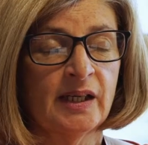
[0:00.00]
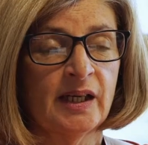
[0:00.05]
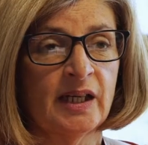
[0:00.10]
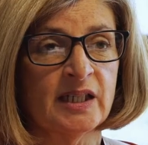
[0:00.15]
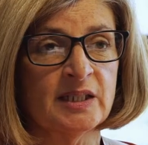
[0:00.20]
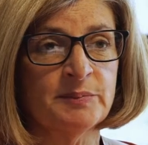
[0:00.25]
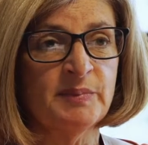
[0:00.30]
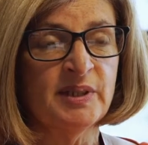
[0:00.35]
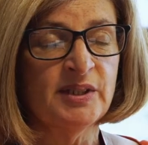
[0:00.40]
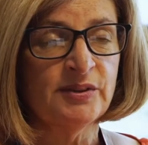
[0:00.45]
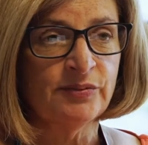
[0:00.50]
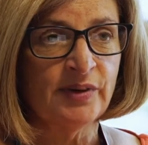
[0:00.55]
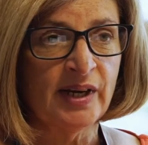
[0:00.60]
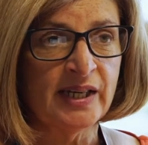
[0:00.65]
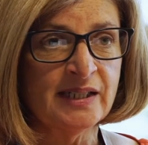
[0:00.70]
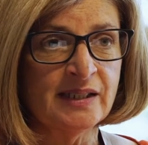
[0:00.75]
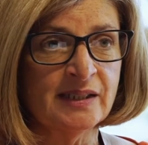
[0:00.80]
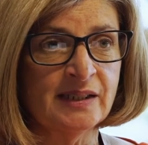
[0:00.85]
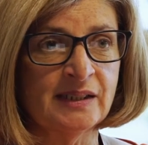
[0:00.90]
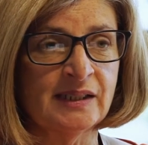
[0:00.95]
I meet
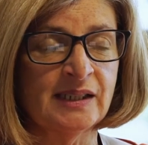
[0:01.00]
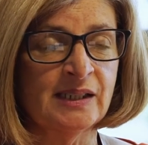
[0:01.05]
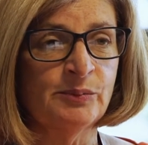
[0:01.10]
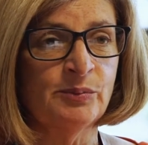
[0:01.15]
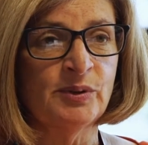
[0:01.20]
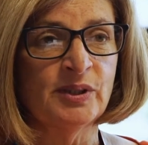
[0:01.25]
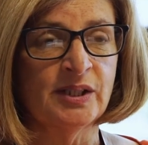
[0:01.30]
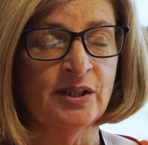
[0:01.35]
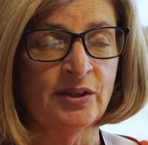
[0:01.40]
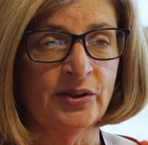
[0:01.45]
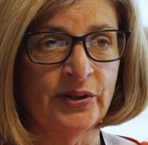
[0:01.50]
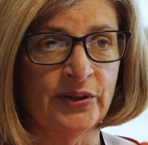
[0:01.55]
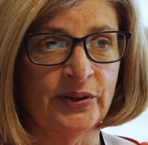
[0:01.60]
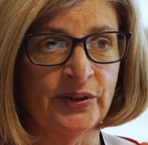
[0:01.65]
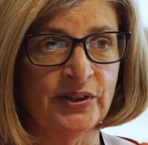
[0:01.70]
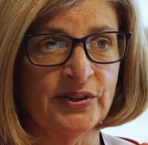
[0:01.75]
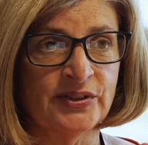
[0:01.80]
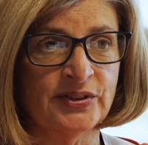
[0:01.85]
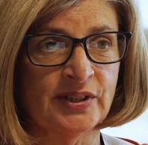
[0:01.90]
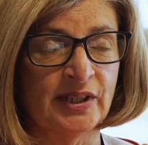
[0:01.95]
regularly with
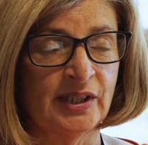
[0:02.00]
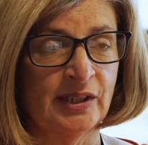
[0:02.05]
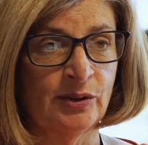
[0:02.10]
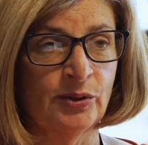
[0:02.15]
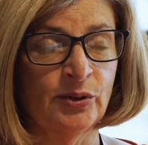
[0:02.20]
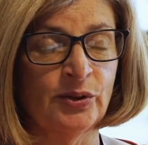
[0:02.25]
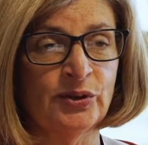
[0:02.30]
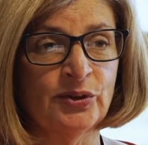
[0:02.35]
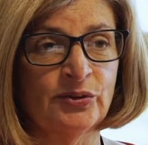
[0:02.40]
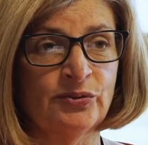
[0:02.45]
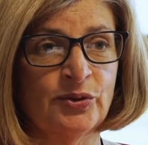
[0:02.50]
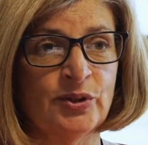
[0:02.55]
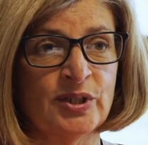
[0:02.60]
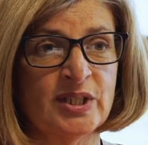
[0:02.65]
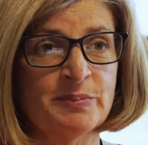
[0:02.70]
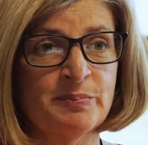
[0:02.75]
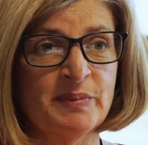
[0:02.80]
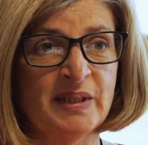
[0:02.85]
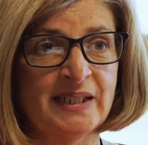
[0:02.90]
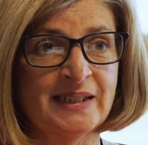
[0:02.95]
learners at Learner
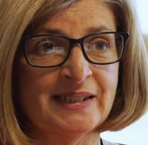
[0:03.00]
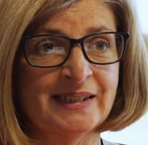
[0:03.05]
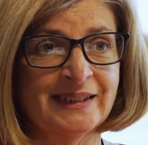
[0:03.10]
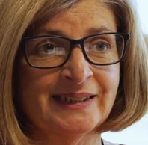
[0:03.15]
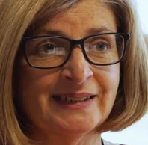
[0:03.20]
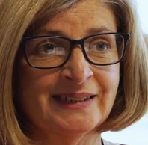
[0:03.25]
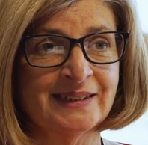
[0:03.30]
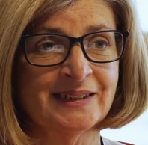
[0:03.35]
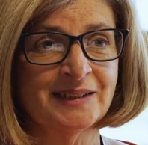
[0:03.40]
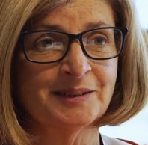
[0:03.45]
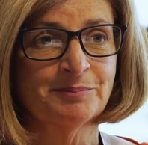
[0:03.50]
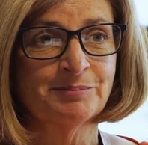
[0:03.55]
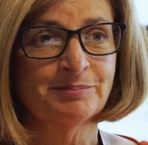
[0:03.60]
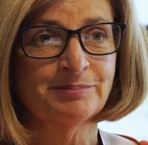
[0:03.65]
Voice meetings.